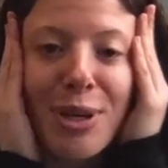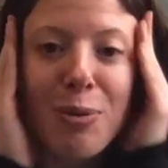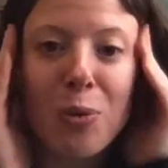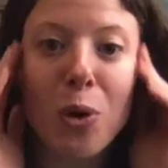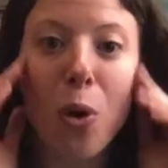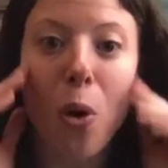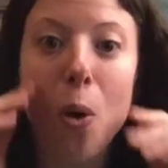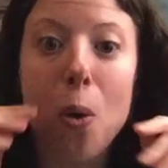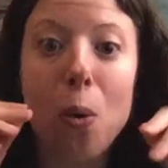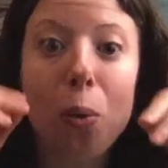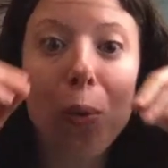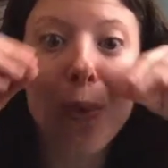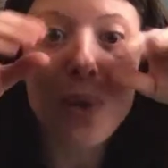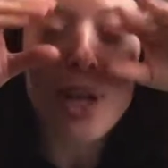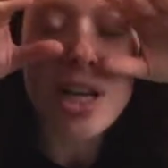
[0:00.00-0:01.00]
We're
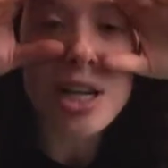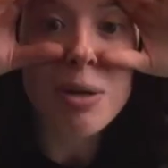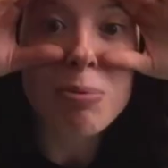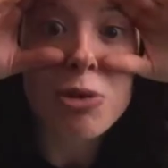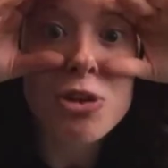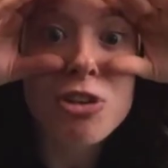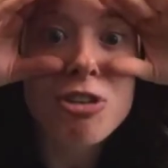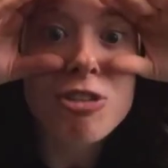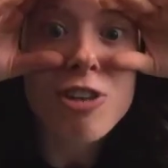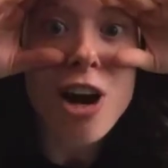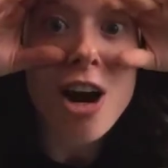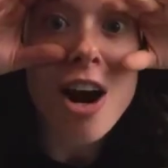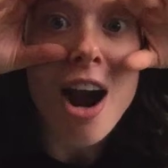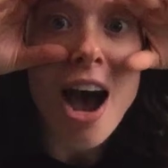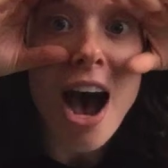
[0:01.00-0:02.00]
only going to move
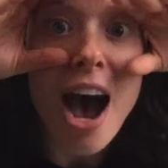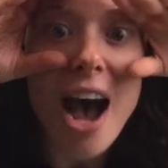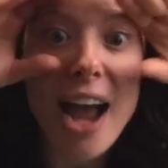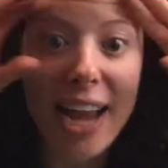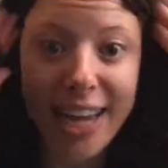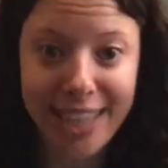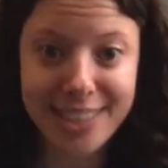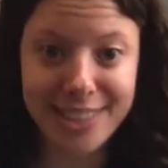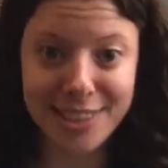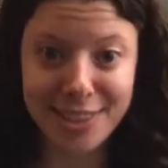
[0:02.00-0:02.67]
our eyes.